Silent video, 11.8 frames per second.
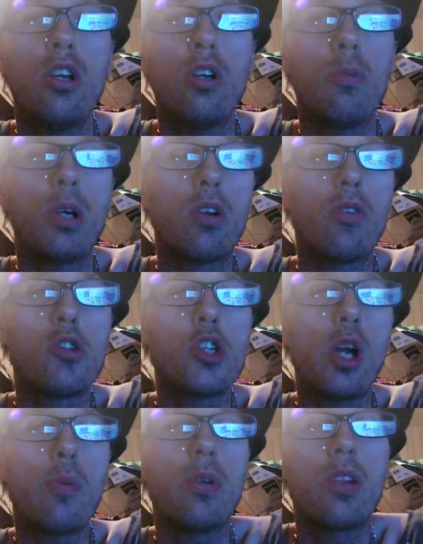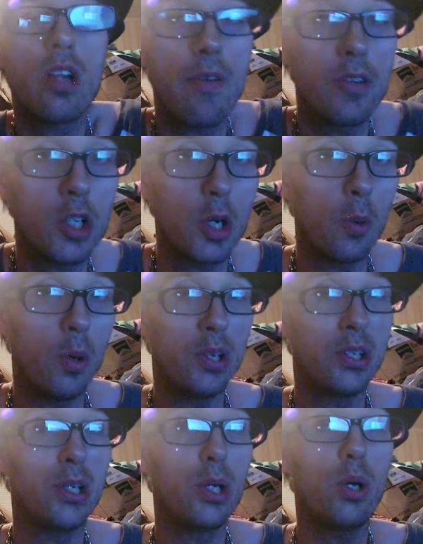My girlfriend shop just got you one.
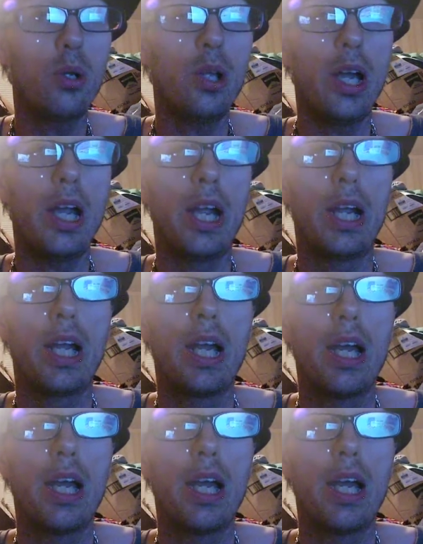She don't like